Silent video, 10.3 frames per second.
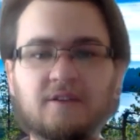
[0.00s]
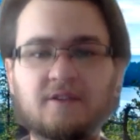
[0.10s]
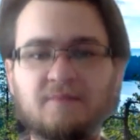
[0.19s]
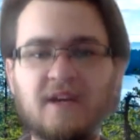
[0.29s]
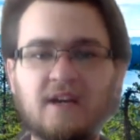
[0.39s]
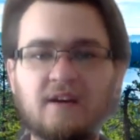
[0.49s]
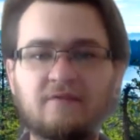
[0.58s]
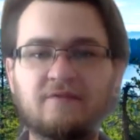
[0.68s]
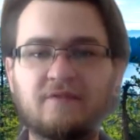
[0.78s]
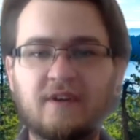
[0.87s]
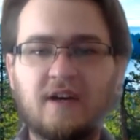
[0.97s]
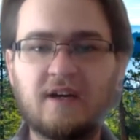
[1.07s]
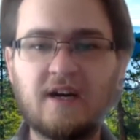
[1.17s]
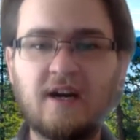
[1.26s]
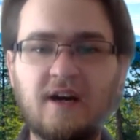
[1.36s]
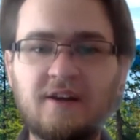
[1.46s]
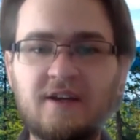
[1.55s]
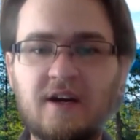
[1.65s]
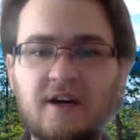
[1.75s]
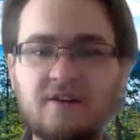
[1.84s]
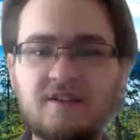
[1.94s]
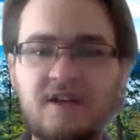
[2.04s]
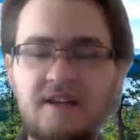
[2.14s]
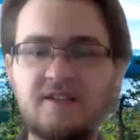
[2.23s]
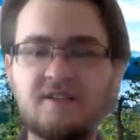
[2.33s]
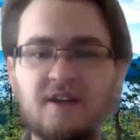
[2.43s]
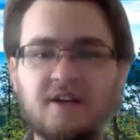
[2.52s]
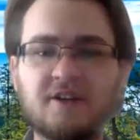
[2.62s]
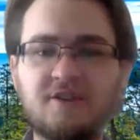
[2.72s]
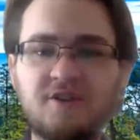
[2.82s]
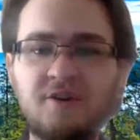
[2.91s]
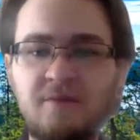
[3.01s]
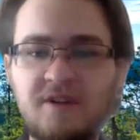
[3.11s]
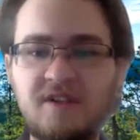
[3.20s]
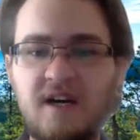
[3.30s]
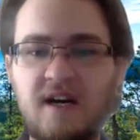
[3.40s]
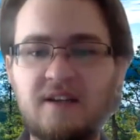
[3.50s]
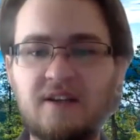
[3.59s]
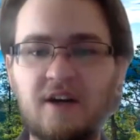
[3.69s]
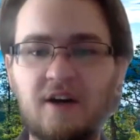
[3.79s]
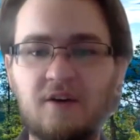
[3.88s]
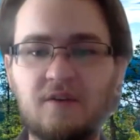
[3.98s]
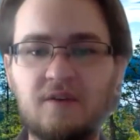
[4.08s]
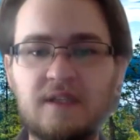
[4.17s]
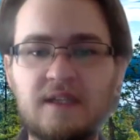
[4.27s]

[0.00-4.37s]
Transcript: speaking of kind of on the other side of this, on the consumer side, though,